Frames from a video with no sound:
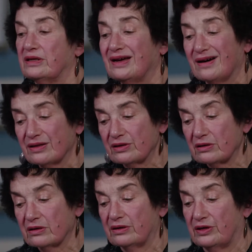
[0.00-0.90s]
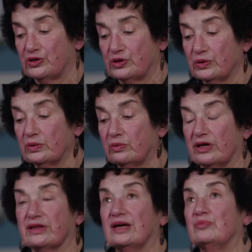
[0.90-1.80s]
The other issue
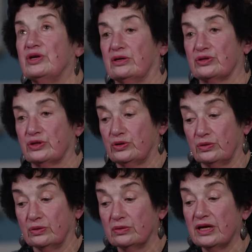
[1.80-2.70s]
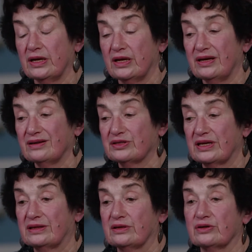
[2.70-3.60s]
with MPS II is
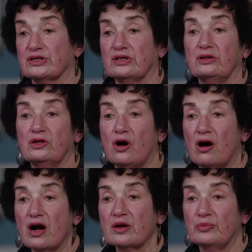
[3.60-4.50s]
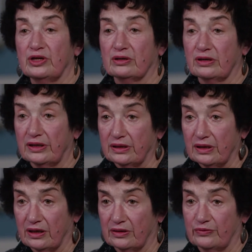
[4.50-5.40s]
that there is a long
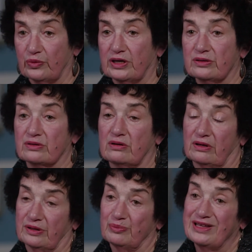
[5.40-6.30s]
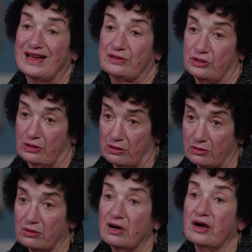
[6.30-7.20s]
period of what is called a
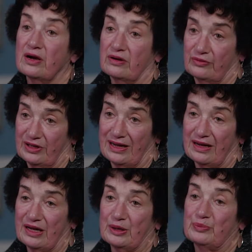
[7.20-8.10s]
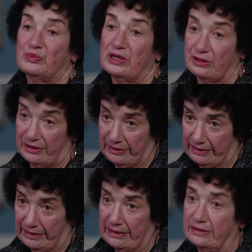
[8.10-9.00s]
plateau
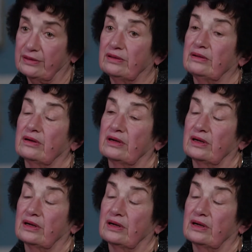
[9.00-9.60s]
period in